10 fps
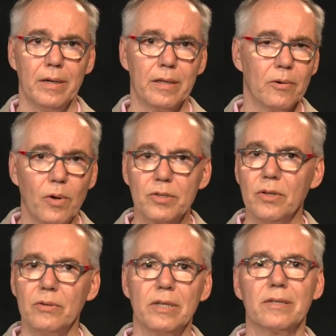There was
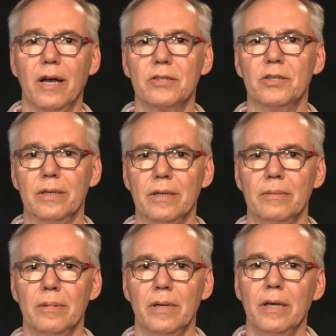no discussion.
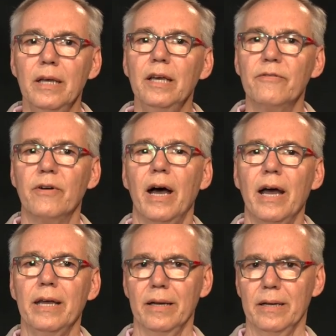If
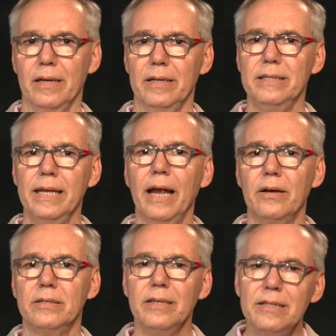I
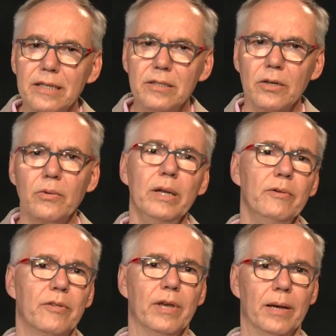dared to disagree
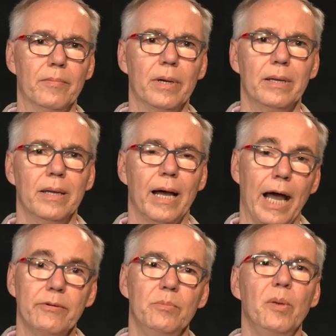with him,
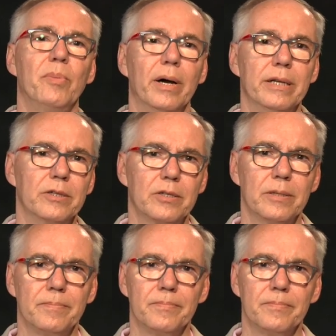I would be punished.